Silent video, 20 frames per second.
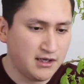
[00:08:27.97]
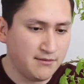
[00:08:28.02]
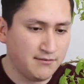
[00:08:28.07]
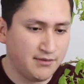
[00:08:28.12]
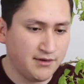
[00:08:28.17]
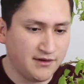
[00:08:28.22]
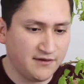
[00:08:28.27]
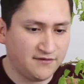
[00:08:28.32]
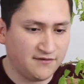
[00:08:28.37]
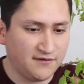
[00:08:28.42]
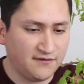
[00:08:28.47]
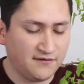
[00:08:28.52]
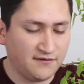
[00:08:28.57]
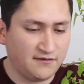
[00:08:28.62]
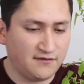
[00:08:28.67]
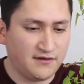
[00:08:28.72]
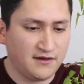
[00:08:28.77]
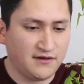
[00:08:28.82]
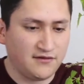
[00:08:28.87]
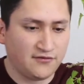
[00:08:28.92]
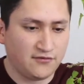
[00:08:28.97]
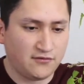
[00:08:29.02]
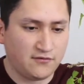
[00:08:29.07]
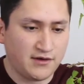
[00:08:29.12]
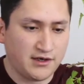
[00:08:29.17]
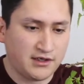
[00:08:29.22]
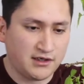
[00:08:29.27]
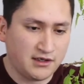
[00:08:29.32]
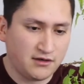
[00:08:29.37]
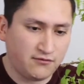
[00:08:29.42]
But since this one
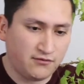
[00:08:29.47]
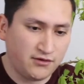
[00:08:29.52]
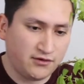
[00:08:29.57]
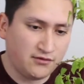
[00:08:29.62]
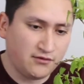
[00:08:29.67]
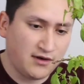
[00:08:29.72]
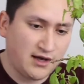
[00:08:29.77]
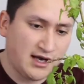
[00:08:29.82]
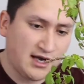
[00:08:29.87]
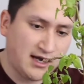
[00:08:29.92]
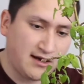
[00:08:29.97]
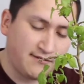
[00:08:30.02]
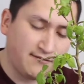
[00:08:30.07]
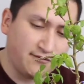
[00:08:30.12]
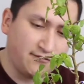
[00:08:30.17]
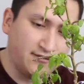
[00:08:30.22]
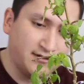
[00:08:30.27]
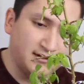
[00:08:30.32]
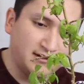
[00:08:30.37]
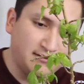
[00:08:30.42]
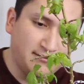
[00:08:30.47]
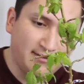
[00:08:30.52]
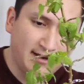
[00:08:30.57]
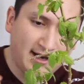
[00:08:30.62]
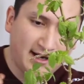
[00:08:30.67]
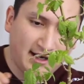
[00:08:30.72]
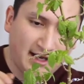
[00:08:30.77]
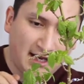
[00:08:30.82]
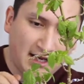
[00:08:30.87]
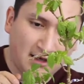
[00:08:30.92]
right here, we do have a really
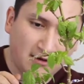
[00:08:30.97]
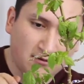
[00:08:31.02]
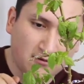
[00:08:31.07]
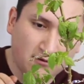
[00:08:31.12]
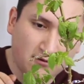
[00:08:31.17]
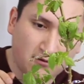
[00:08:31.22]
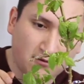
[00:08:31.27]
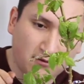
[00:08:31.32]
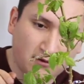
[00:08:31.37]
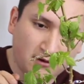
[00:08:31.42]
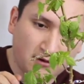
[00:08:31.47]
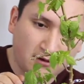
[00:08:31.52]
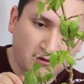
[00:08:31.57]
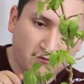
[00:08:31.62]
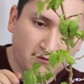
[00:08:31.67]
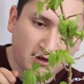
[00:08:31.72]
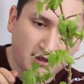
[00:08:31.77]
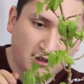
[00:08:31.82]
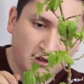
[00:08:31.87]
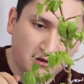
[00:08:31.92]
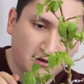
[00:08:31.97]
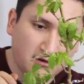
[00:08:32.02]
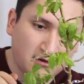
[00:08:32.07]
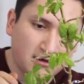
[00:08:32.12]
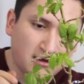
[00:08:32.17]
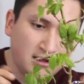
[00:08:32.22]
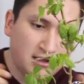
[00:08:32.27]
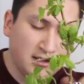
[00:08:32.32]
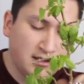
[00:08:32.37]
bad angle going on right here,